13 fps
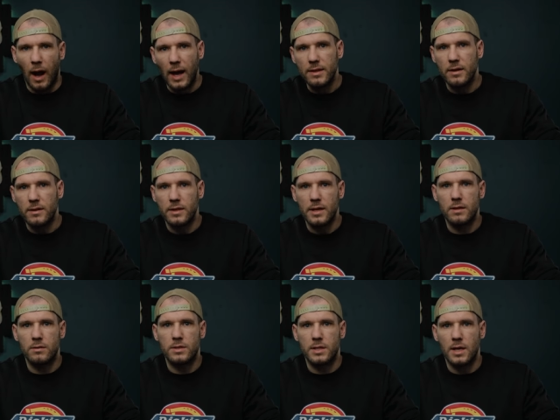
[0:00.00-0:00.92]
I don't
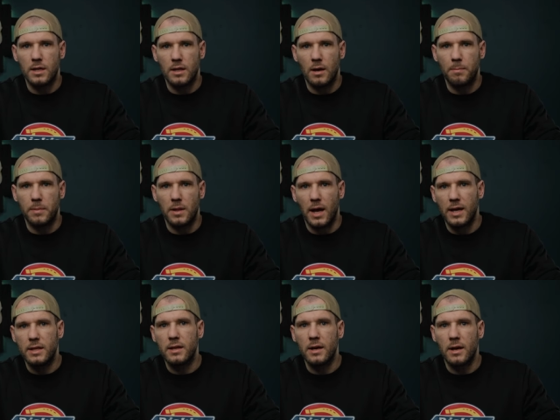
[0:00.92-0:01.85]
need to set up
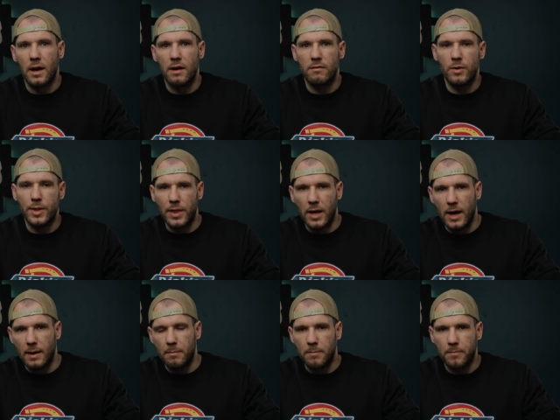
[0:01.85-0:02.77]
lighting every
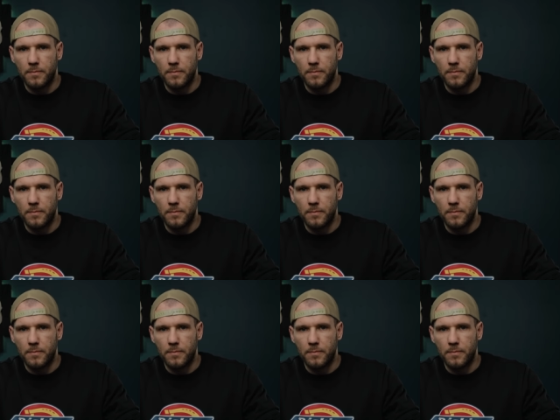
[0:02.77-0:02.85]
time.